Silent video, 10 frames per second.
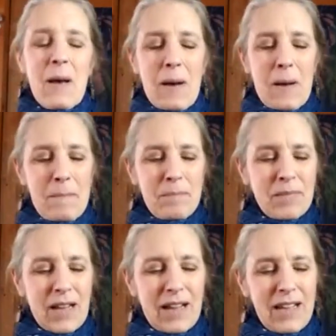Um,
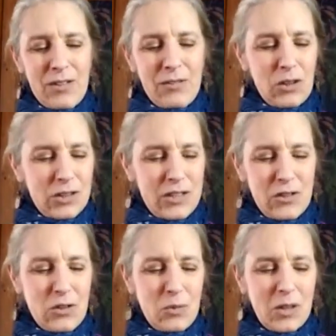I haven't even looked into
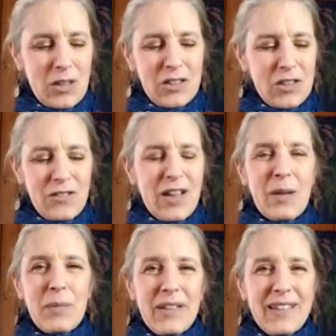the numerology of
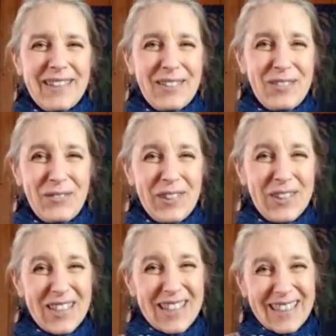that, but it
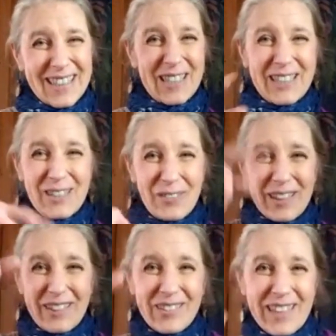feels like it's
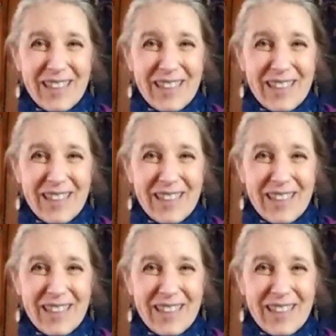significant, right?